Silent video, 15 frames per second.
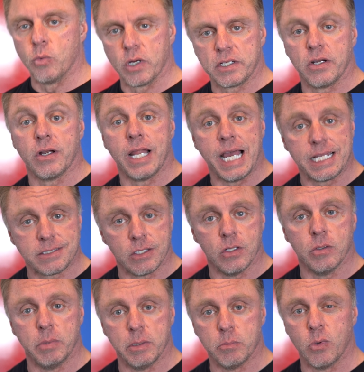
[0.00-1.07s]
to work your lats a
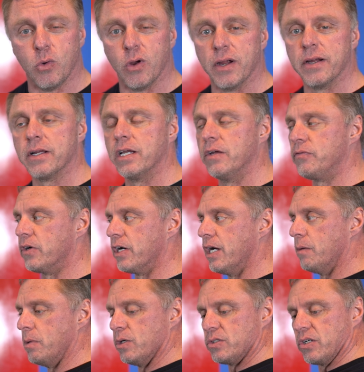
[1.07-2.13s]
little bit more. If your
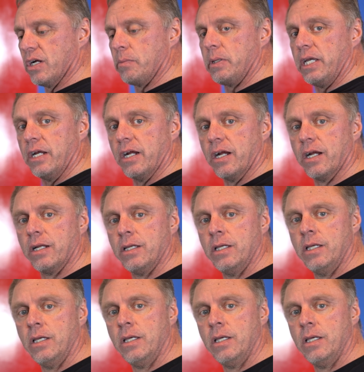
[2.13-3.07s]
elbows are up here,